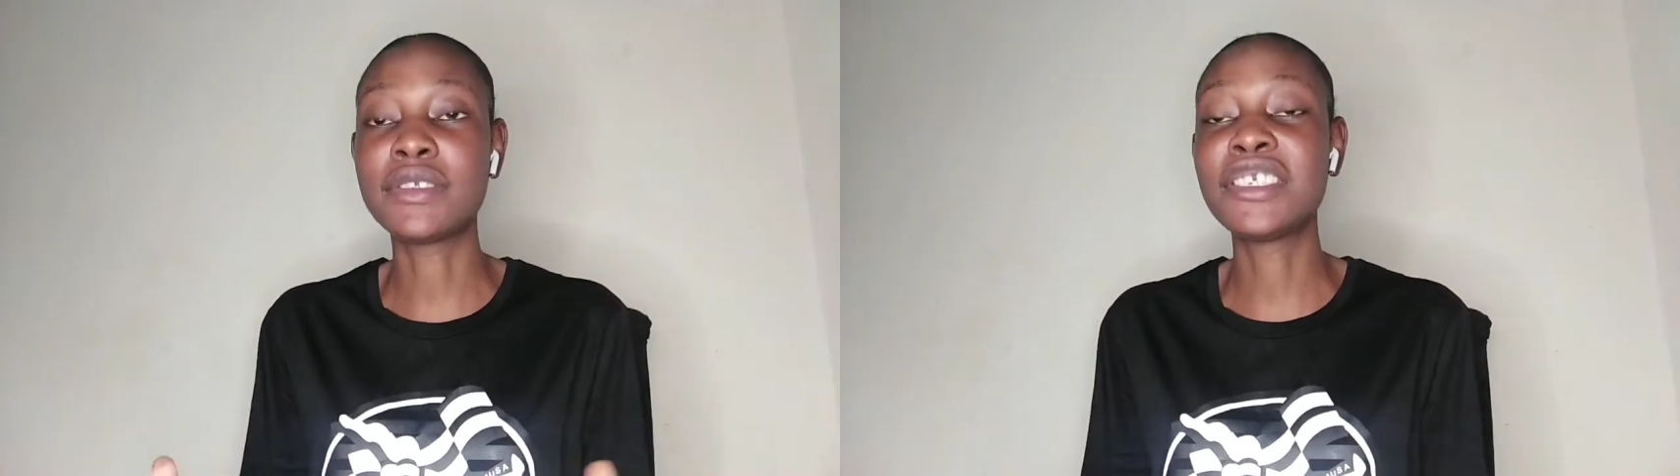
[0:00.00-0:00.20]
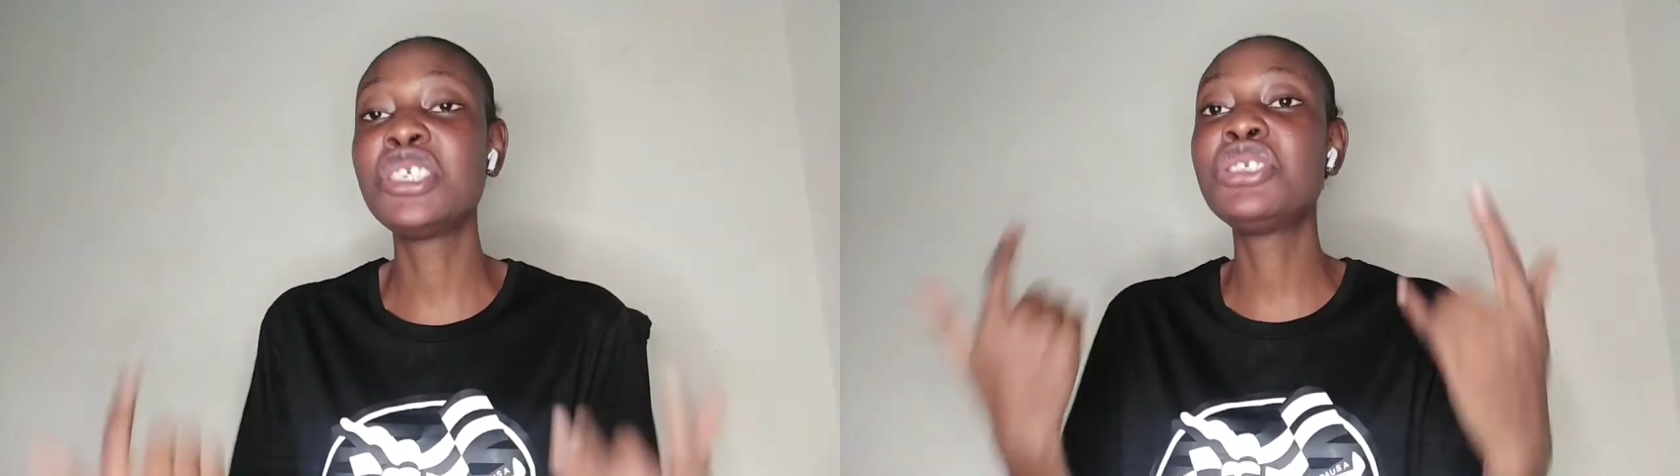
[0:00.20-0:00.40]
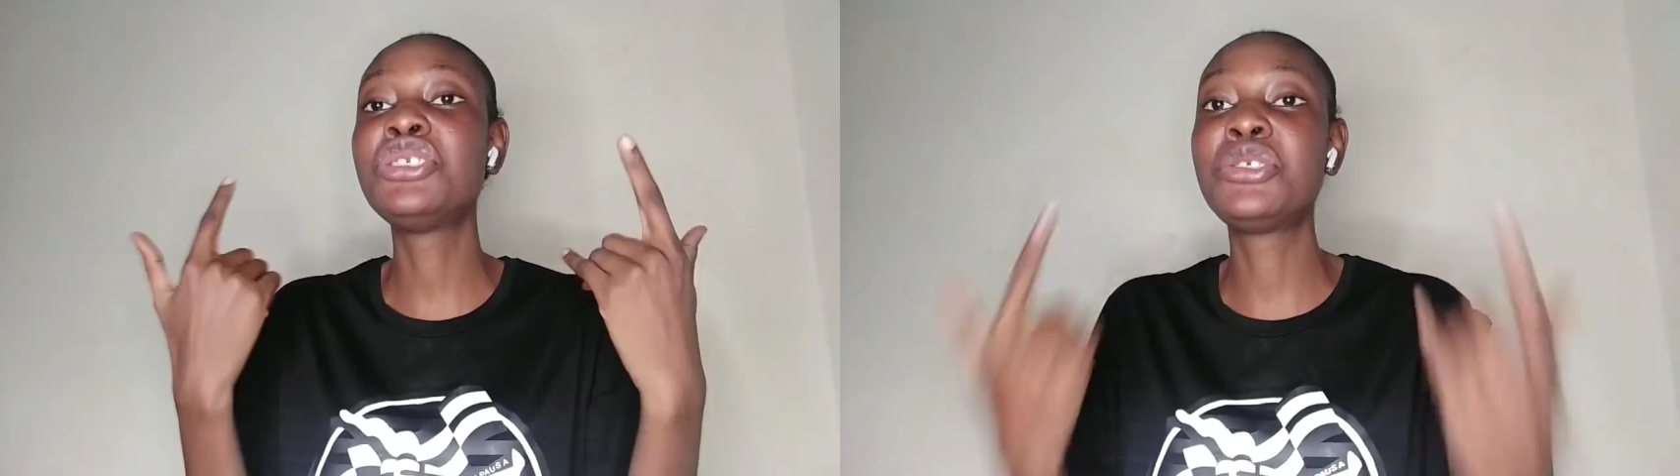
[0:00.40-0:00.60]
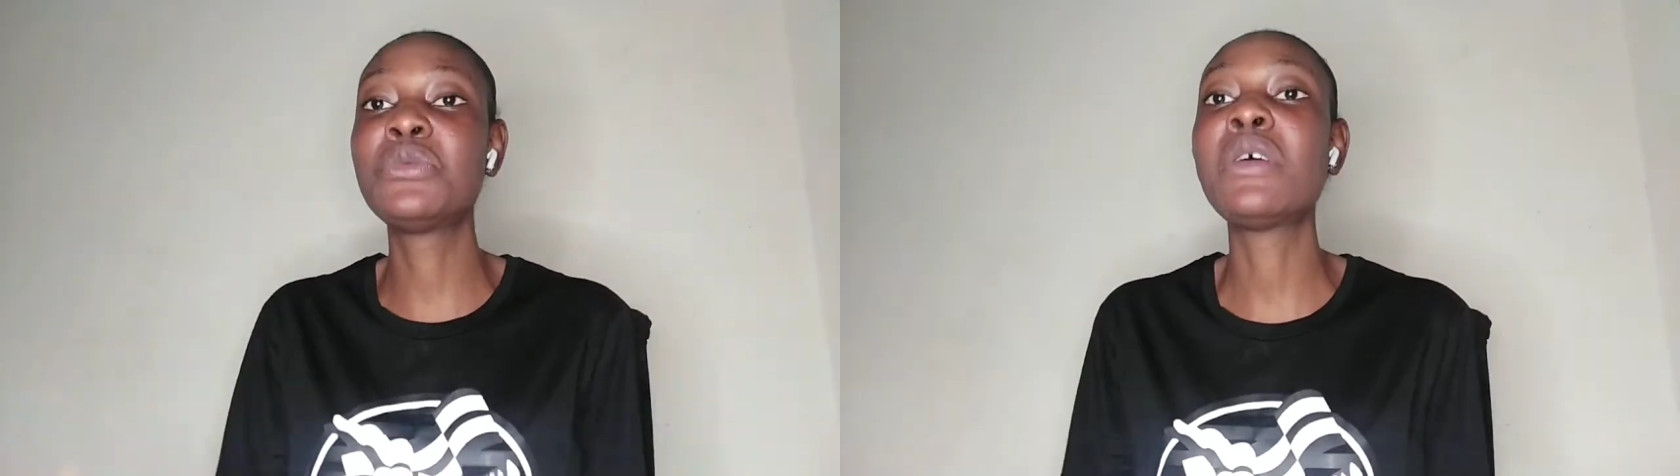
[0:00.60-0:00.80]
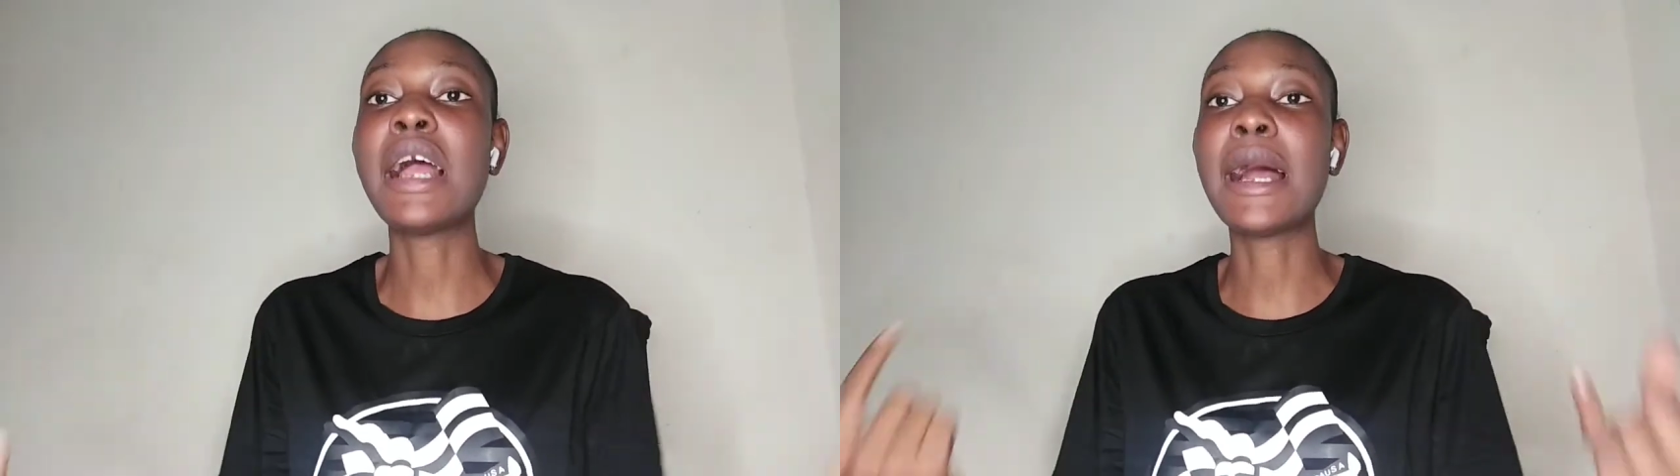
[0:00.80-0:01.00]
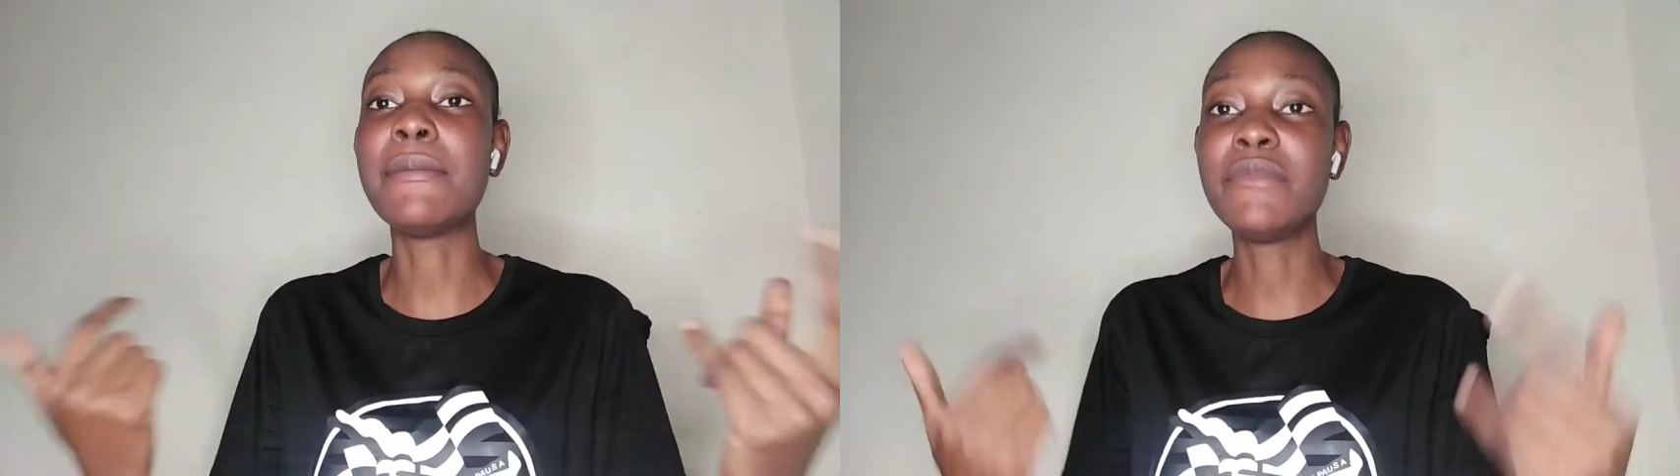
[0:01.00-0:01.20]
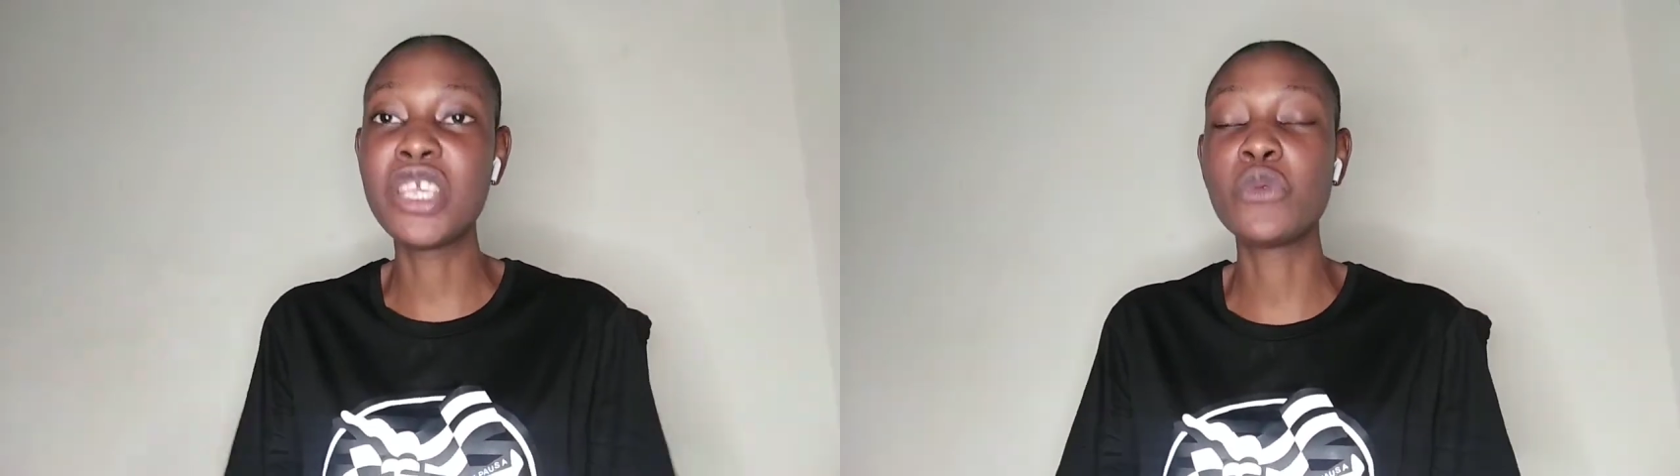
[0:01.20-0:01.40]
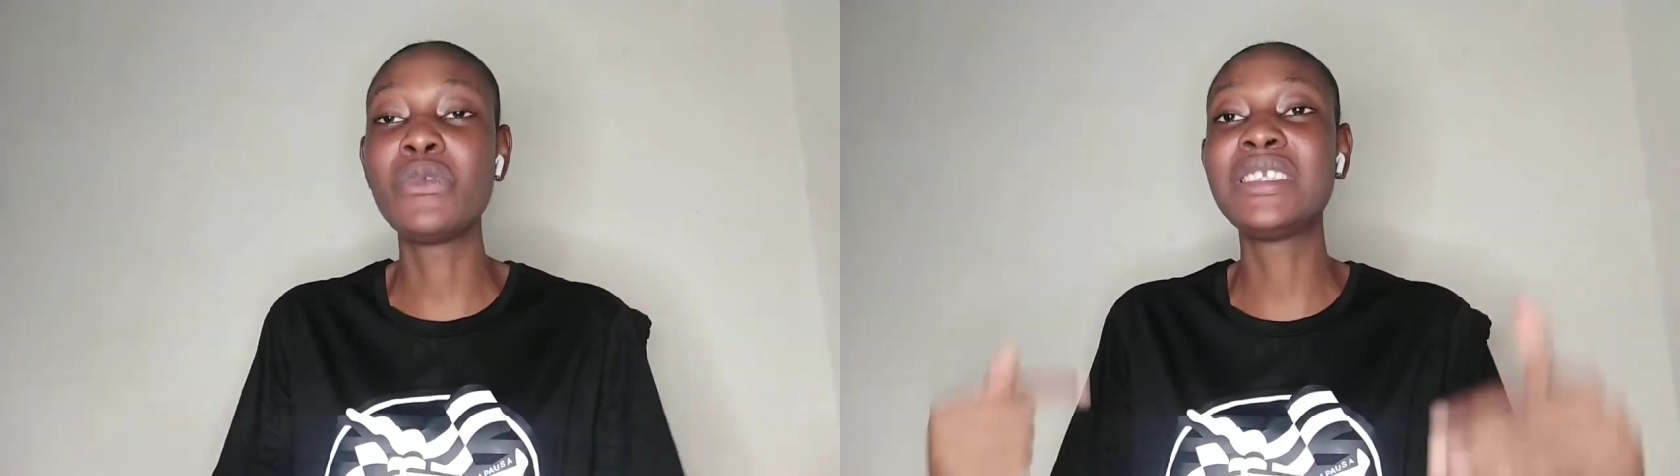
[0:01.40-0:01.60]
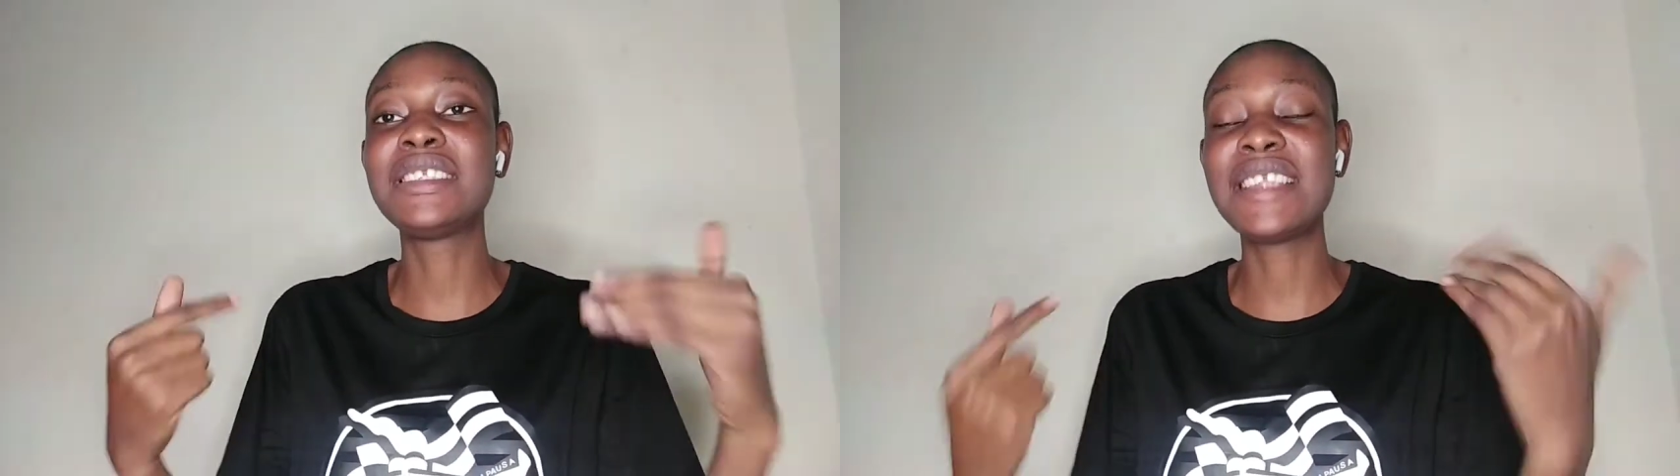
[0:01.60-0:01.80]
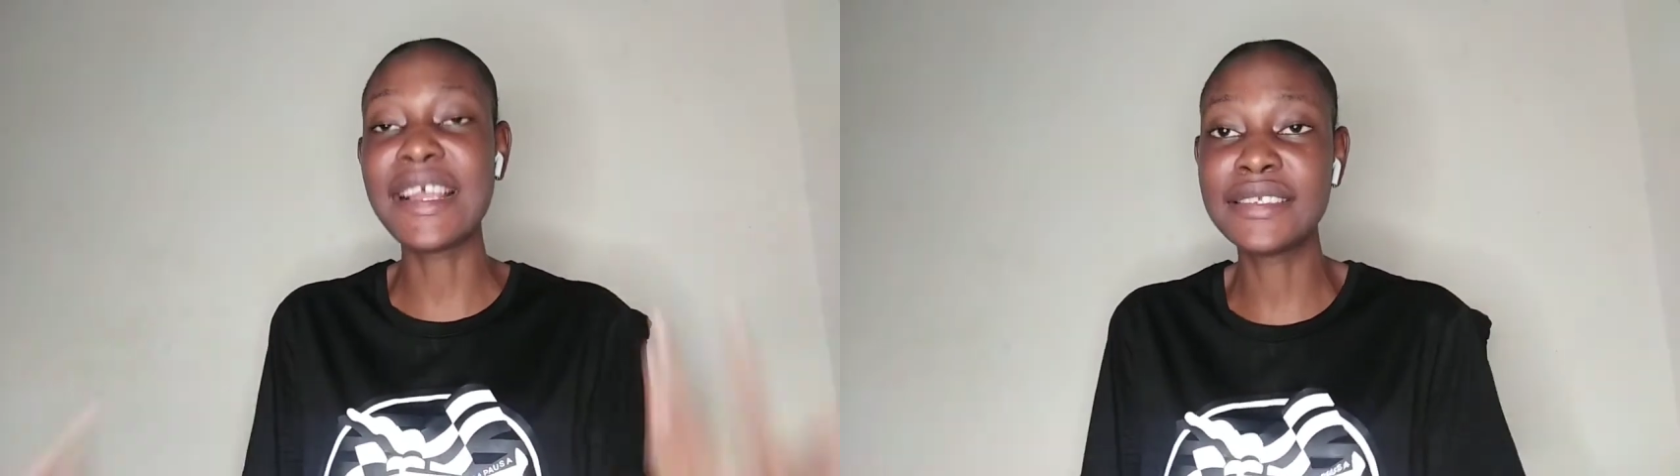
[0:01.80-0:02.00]
they need you and me with
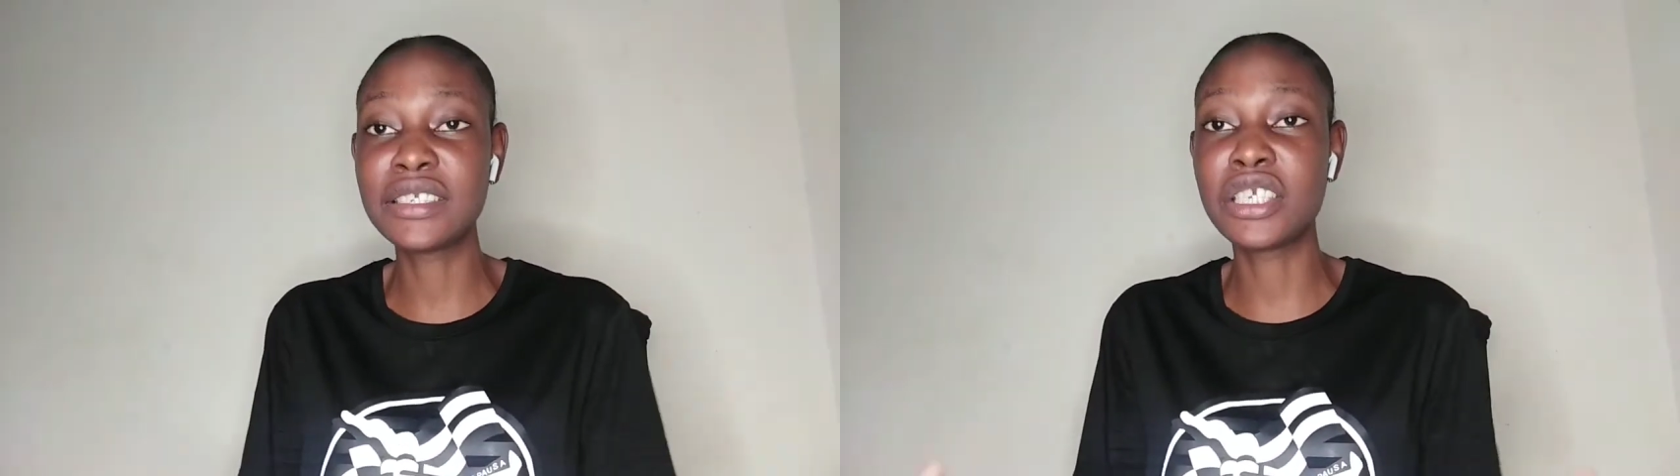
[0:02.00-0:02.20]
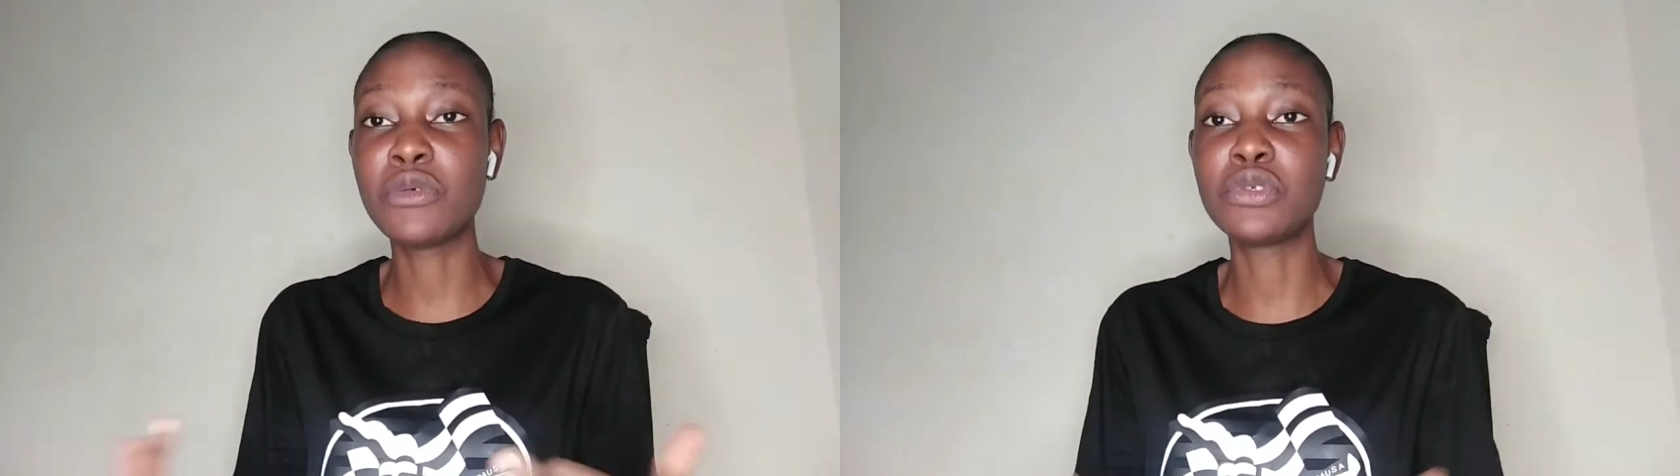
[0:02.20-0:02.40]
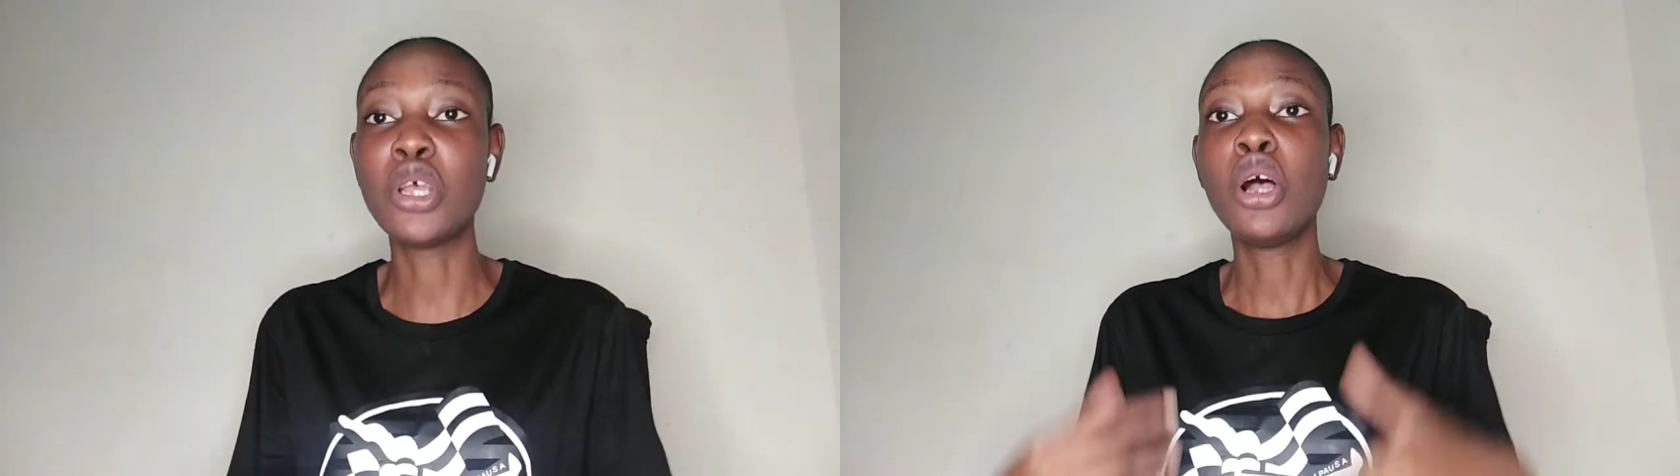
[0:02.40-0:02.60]
tech skills